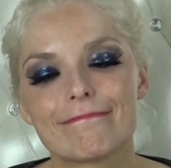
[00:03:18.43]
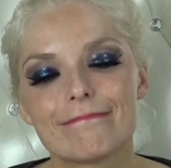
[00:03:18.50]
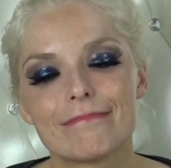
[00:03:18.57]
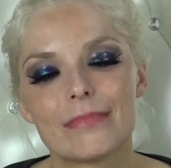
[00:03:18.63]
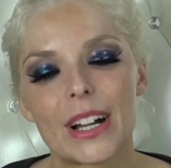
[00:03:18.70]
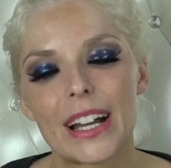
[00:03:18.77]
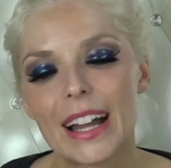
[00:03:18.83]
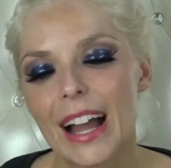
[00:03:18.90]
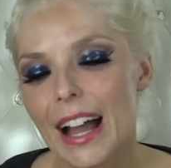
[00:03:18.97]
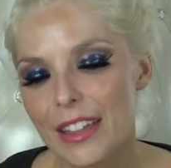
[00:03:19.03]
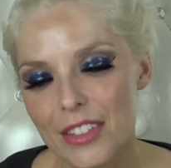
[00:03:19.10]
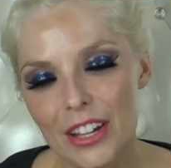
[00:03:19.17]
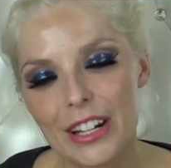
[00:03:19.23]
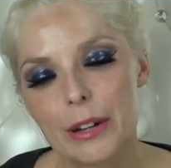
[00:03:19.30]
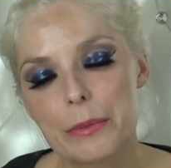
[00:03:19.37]
but I
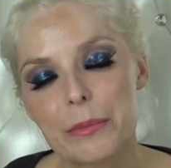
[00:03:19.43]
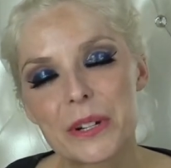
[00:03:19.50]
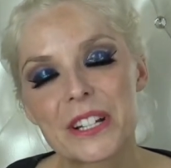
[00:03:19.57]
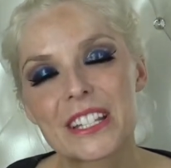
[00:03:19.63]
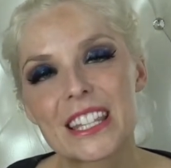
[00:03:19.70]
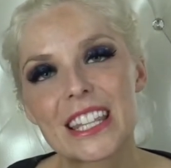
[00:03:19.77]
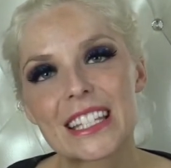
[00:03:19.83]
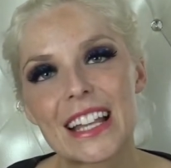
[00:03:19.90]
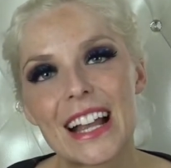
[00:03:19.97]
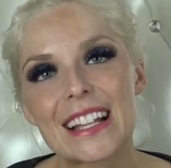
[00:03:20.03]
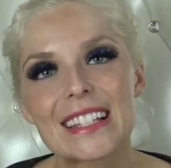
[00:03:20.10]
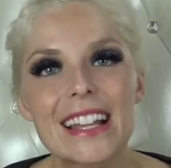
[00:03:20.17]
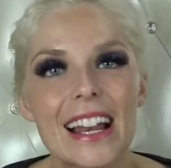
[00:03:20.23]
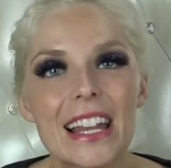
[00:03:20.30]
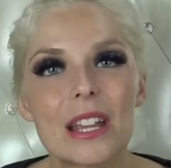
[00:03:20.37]
thought I would put it to the
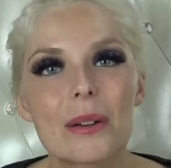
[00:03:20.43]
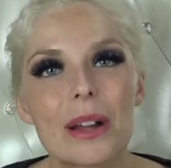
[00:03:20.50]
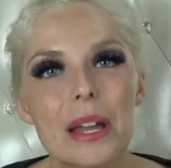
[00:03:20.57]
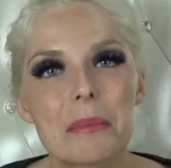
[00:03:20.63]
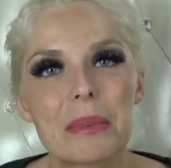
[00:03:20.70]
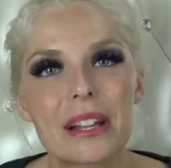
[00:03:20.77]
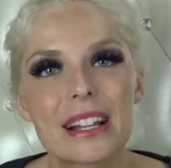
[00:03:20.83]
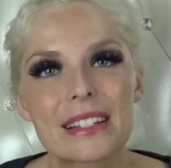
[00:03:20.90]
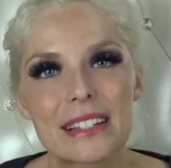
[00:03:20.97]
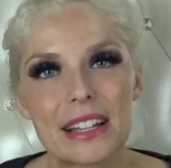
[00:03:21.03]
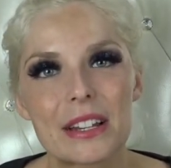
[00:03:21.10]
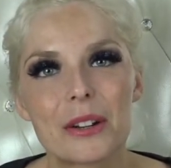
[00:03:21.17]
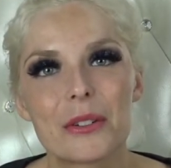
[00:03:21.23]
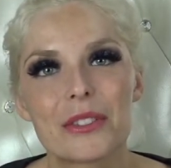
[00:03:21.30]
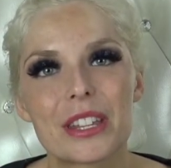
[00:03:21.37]
test anyway because I
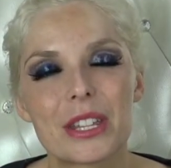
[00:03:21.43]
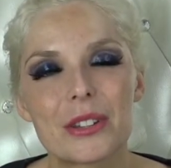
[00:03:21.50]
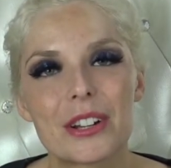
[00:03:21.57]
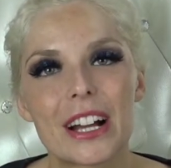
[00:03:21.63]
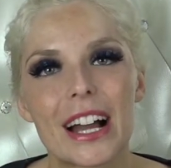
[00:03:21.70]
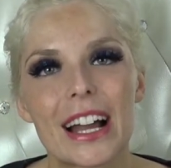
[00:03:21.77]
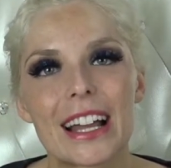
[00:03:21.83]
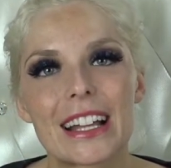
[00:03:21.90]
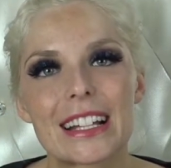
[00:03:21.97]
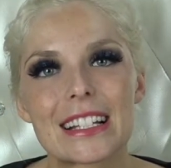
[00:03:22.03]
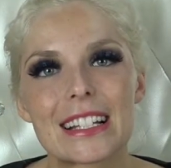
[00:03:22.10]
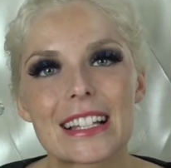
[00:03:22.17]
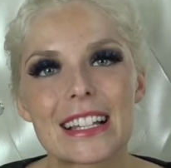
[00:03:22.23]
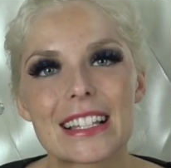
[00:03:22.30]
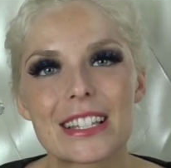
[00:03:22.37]
know that you guys